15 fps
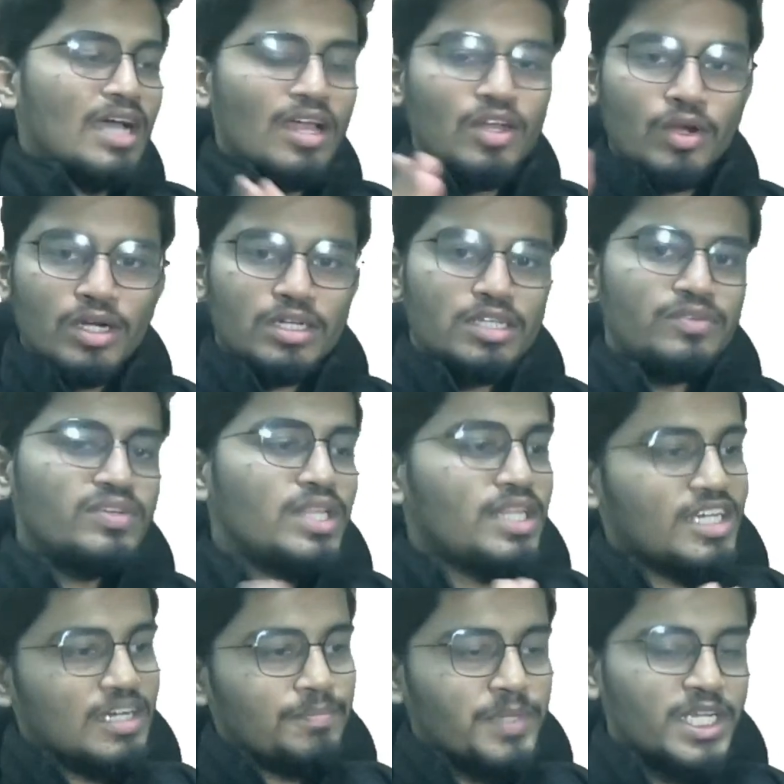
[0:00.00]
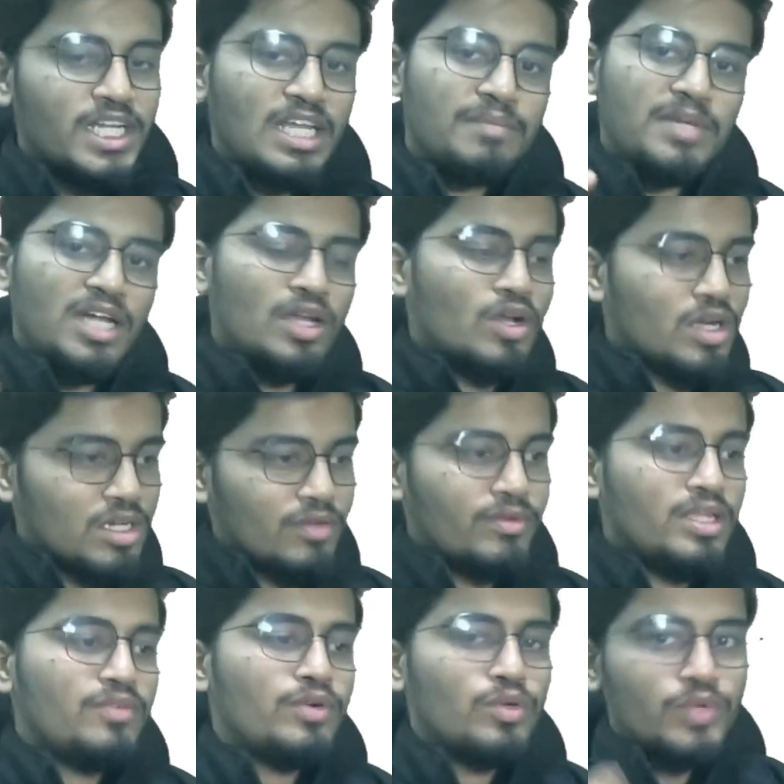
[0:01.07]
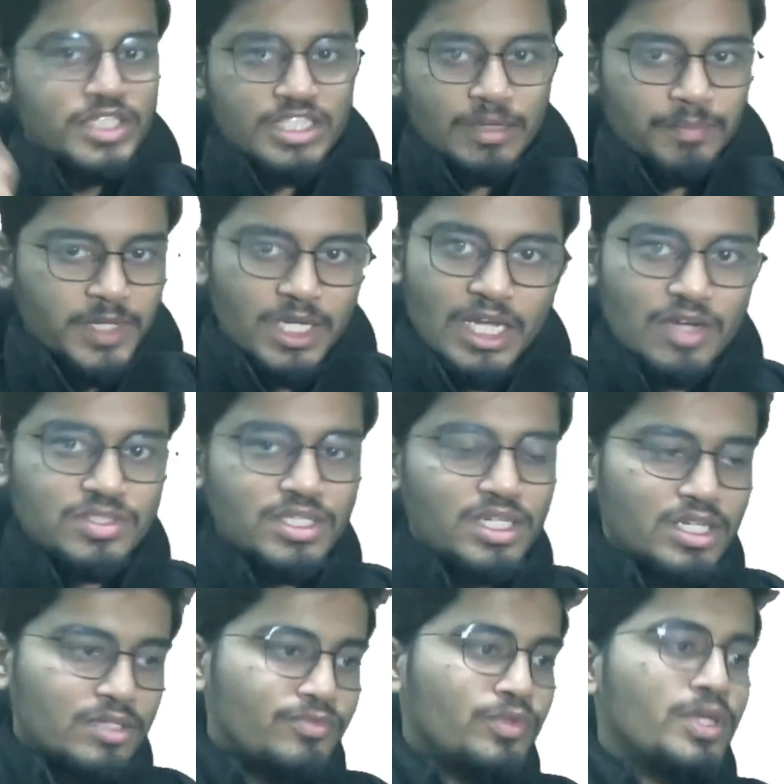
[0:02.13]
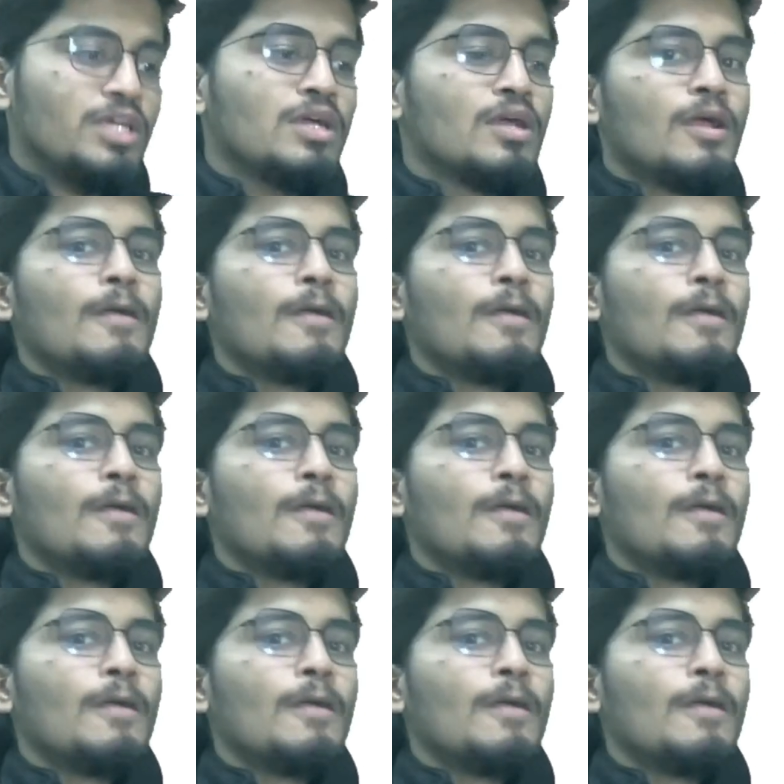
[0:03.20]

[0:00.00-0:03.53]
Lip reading: I'll not reveal the company name, I'll not reveal for which company I was interviewing,